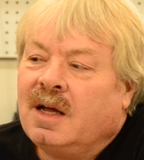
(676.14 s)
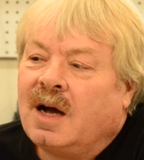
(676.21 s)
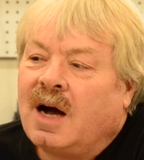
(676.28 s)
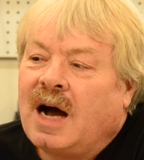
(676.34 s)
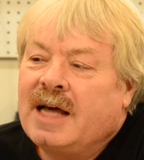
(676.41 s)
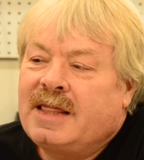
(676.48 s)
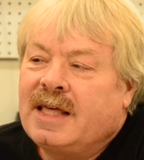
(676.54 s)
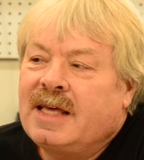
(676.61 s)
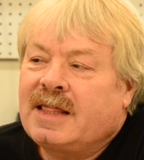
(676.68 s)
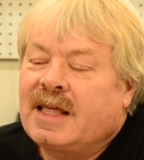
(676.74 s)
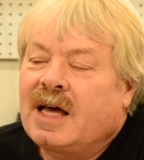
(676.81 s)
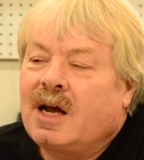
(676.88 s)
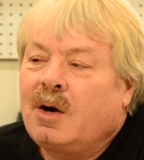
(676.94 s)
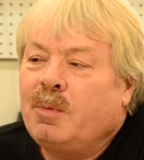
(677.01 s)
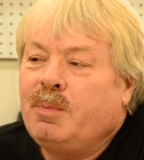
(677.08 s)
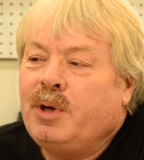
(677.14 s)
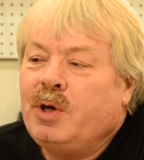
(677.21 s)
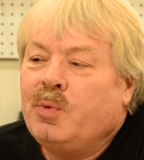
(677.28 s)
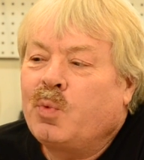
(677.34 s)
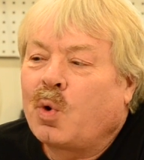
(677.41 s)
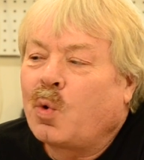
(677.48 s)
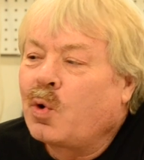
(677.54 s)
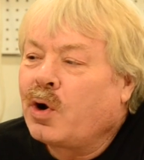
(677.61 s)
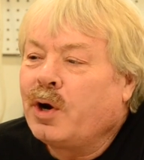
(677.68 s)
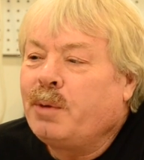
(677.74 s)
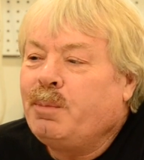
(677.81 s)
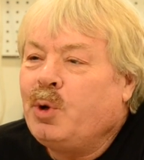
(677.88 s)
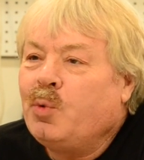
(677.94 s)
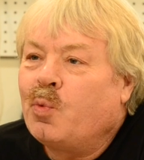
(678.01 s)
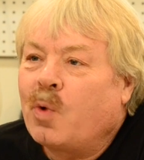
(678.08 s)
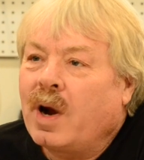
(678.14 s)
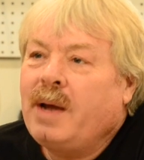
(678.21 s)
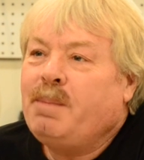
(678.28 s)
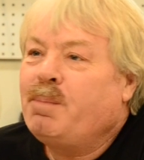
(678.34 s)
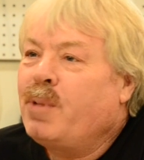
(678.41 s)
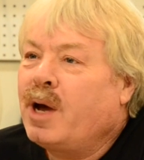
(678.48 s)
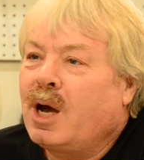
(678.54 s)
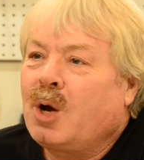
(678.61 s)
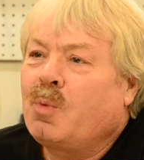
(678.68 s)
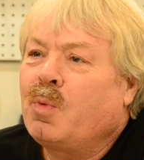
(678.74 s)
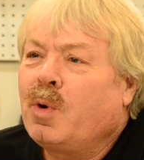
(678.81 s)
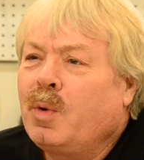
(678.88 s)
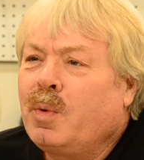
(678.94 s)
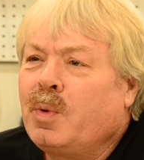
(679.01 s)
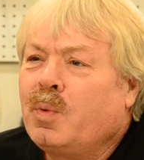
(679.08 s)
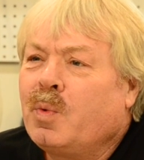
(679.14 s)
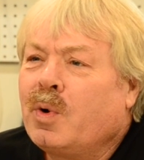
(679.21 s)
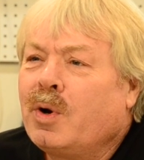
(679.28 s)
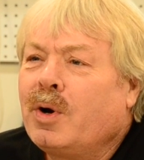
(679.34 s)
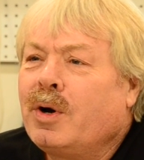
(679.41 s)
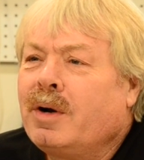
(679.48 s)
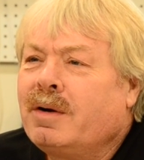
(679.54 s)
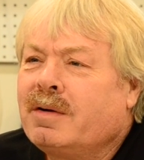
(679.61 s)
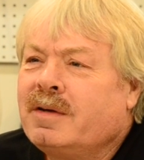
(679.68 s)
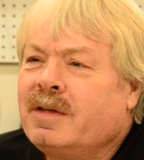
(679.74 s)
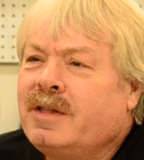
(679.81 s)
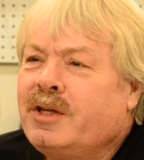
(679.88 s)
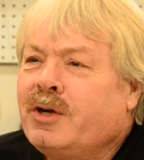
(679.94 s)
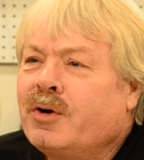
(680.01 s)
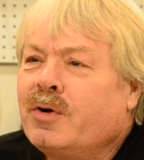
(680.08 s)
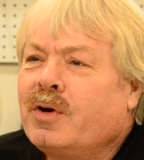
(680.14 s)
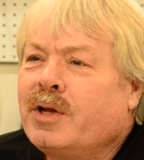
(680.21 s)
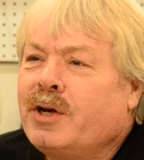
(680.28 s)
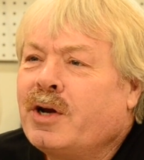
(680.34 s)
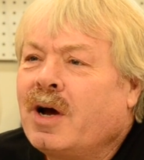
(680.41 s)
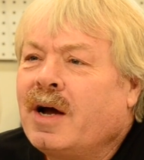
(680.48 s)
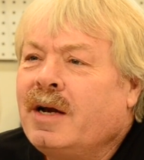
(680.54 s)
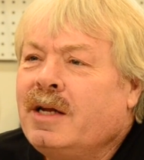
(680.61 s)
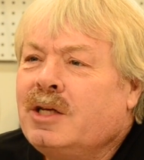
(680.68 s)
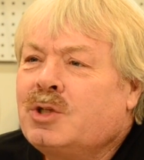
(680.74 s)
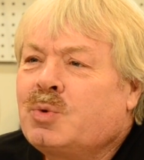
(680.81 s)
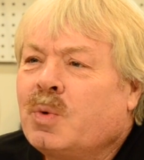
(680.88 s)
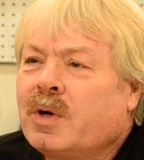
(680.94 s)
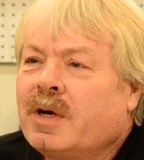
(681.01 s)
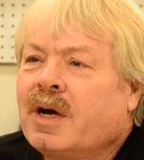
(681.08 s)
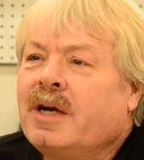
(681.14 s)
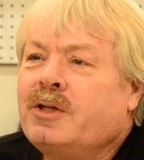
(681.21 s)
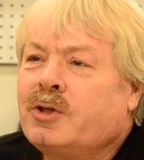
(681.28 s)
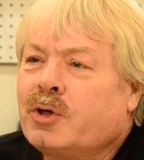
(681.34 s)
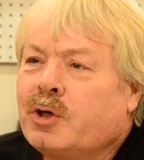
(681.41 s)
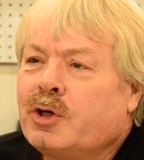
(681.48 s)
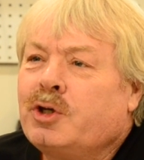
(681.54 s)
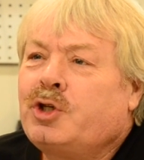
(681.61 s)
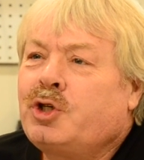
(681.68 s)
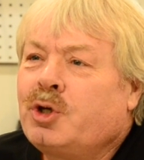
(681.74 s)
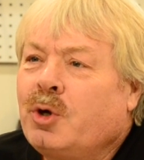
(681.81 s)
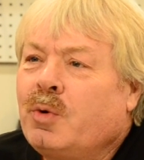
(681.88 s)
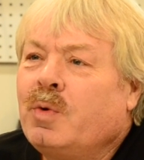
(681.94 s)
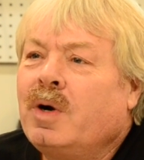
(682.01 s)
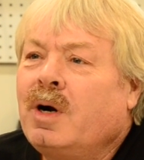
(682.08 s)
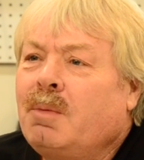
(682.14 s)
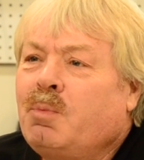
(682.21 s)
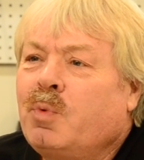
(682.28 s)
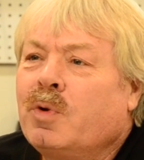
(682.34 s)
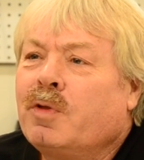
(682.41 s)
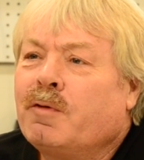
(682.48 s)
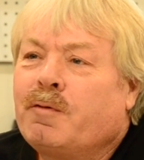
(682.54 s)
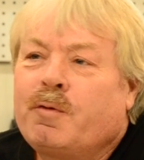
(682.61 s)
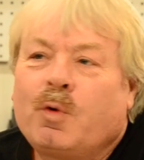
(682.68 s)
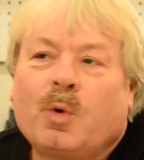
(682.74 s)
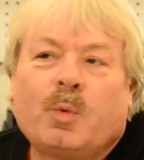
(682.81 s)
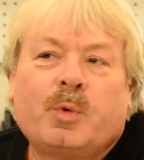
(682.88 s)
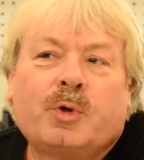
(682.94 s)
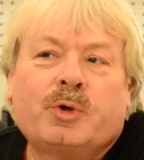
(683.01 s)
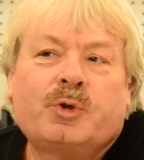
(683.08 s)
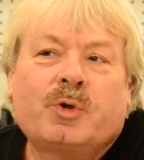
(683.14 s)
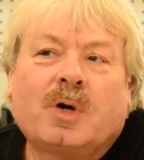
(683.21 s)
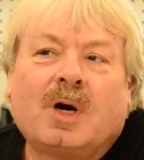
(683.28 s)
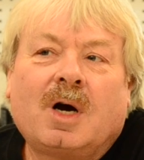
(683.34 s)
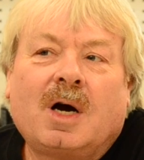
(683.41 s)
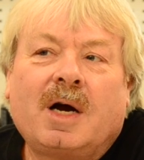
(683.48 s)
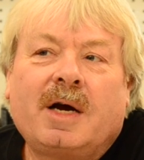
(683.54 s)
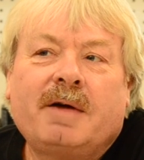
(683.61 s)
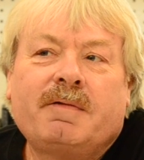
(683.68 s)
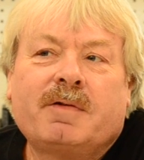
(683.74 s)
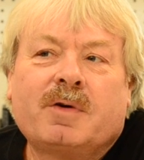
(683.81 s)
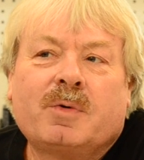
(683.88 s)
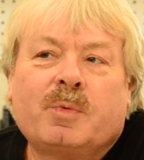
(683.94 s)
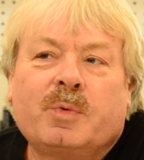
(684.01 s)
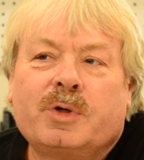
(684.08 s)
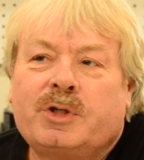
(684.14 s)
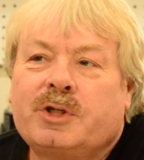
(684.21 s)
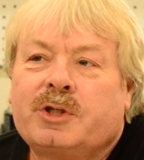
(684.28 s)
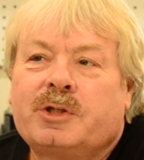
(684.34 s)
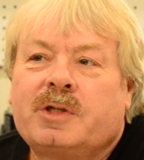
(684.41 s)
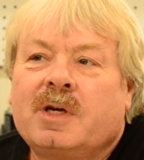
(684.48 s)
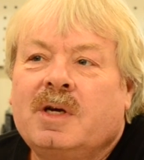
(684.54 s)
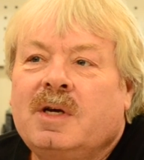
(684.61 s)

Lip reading: I think we're going to be right back where we were in the early 90s, where guys are going to show up with a 4-wheel drive, which is